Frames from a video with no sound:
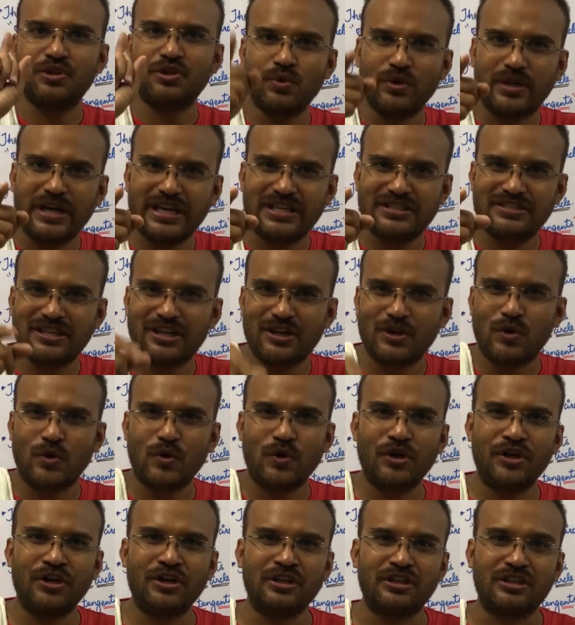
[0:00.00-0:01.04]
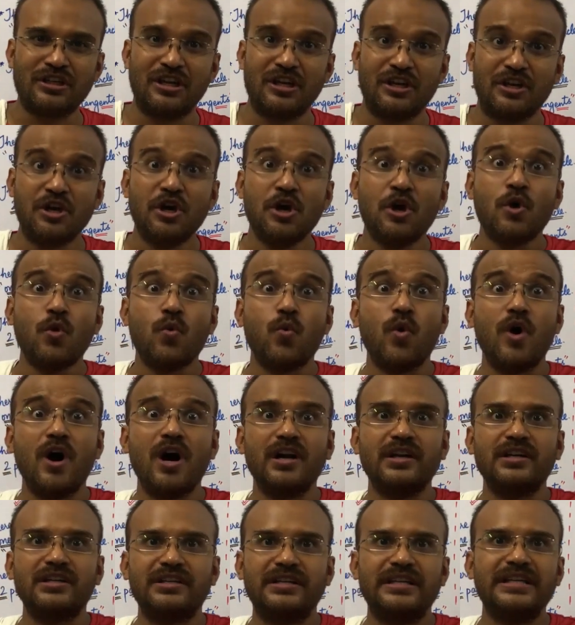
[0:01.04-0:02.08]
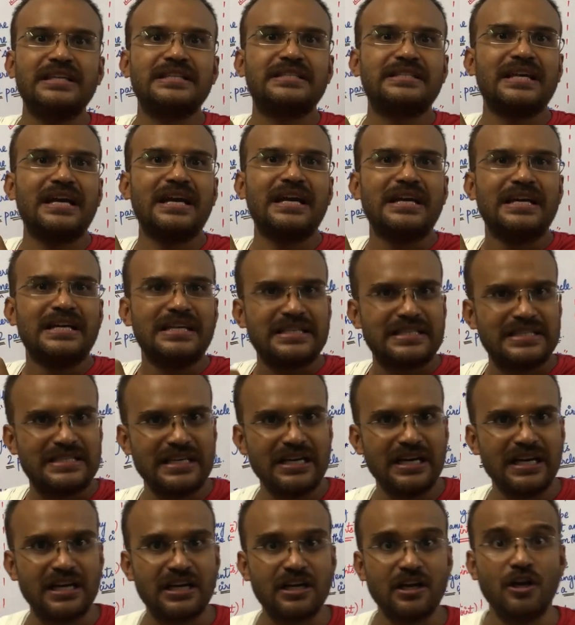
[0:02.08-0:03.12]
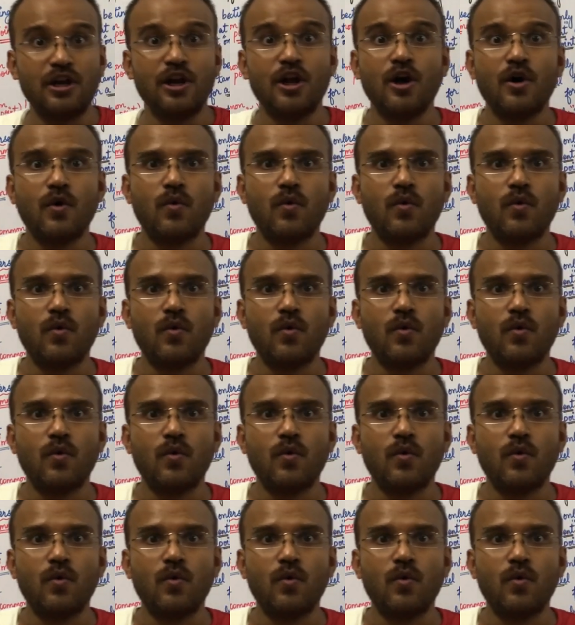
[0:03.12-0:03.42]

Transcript: guys are going to learn what is a circle,